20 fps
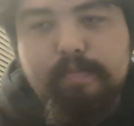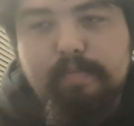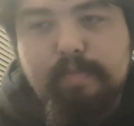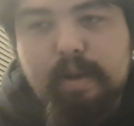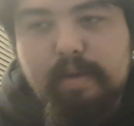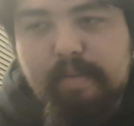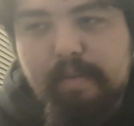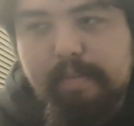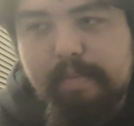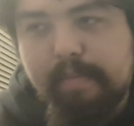
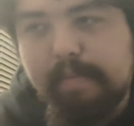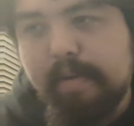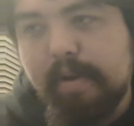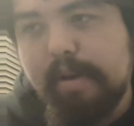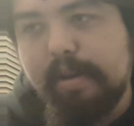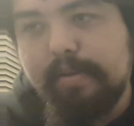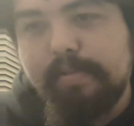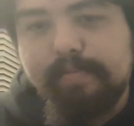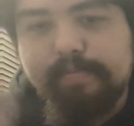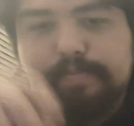blah
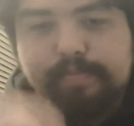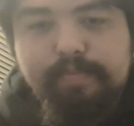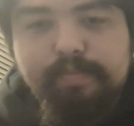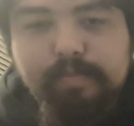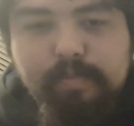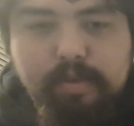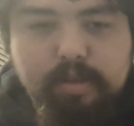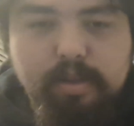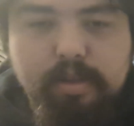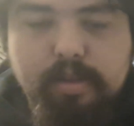blah.
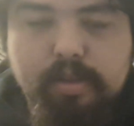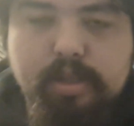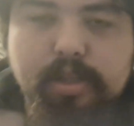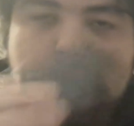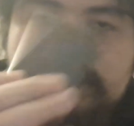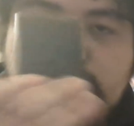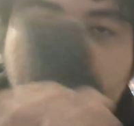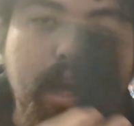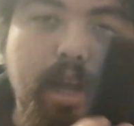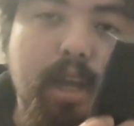This
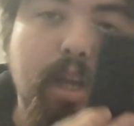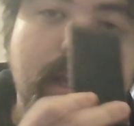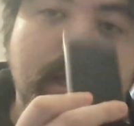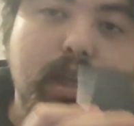guy,